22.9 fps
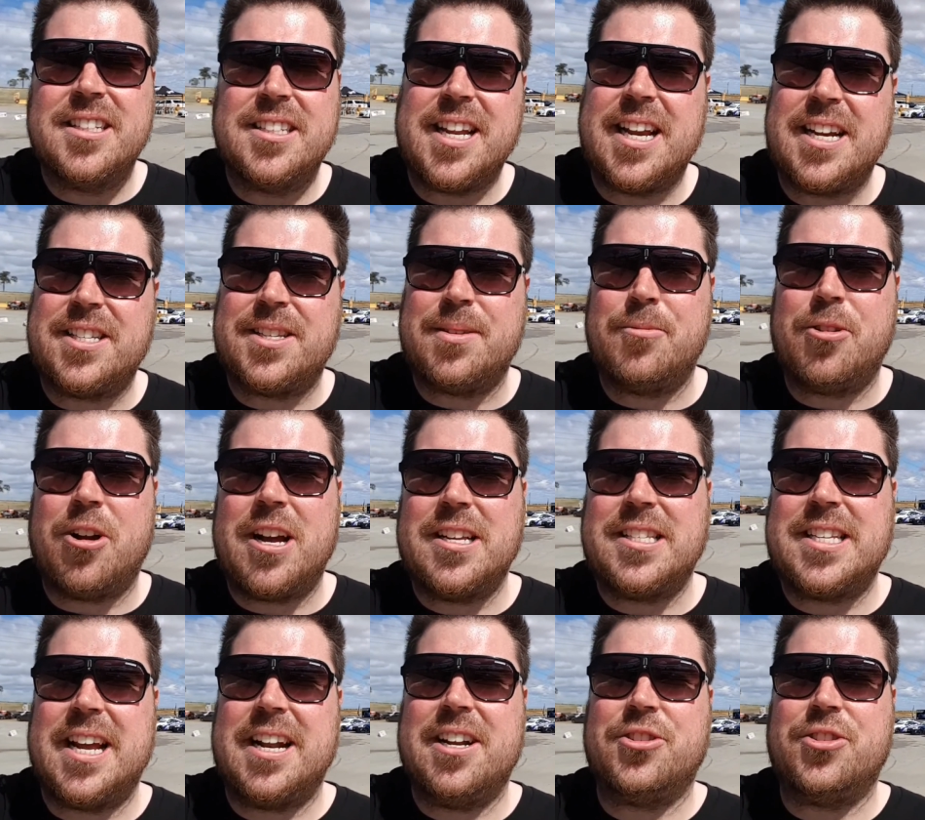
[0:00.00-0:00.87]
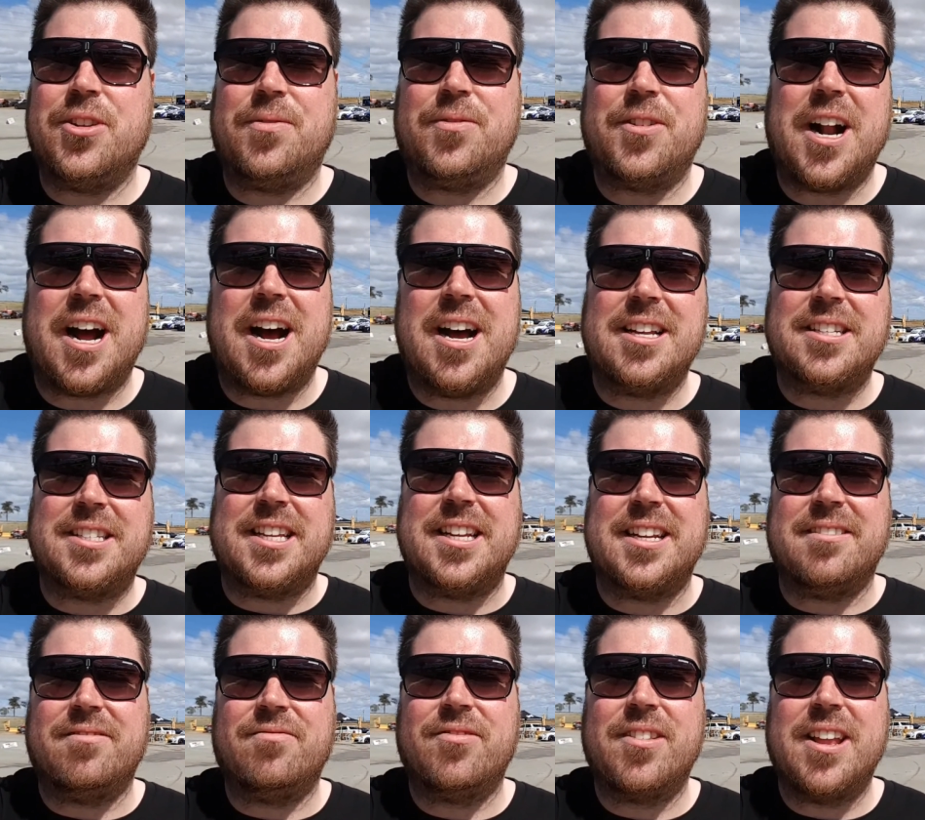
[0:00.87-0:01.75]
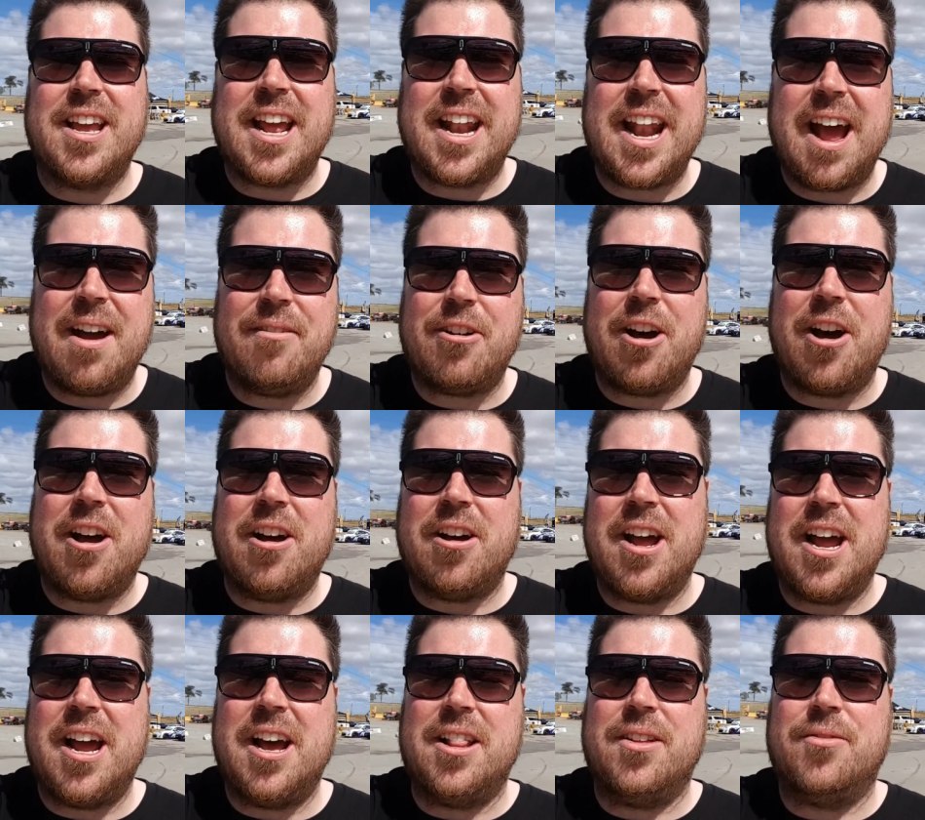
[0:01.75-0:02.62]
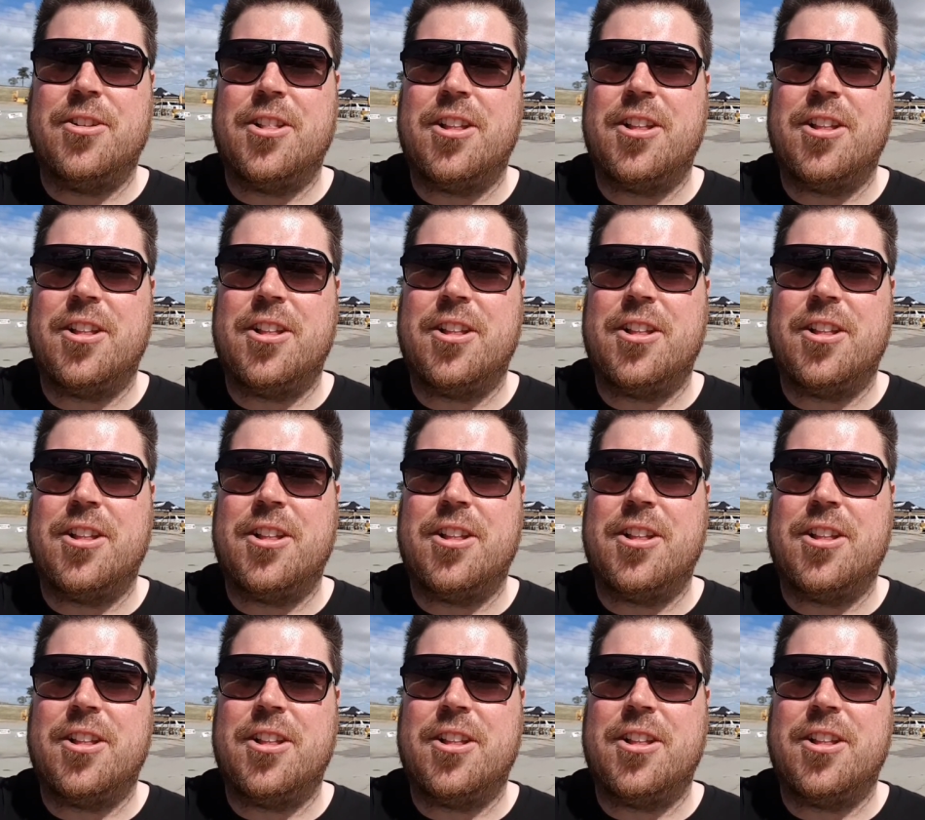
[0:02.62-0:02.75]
teach some guys how to drift cars and, and have a hell of